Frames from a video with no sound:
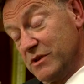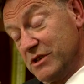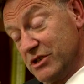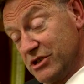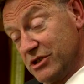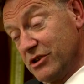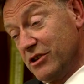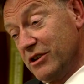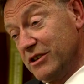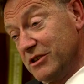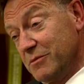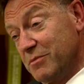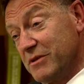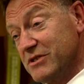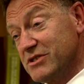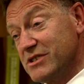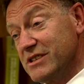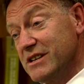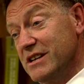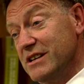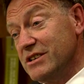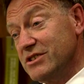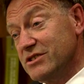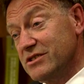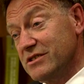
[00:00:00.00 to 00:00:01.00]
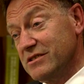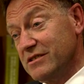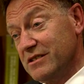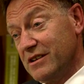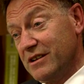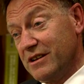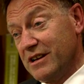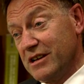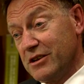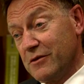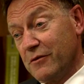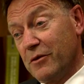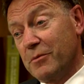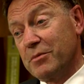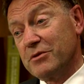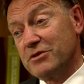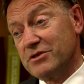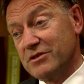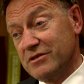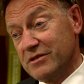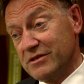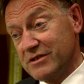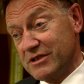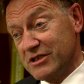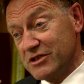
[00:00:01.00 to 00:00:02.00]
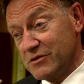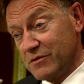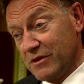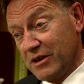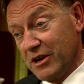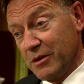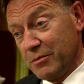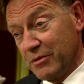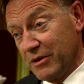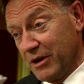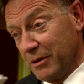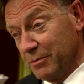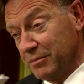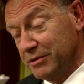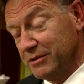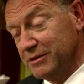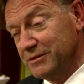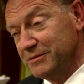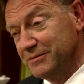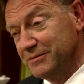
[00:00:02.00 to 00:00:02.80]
we saw in the presentation, a lot of opportunities will open up.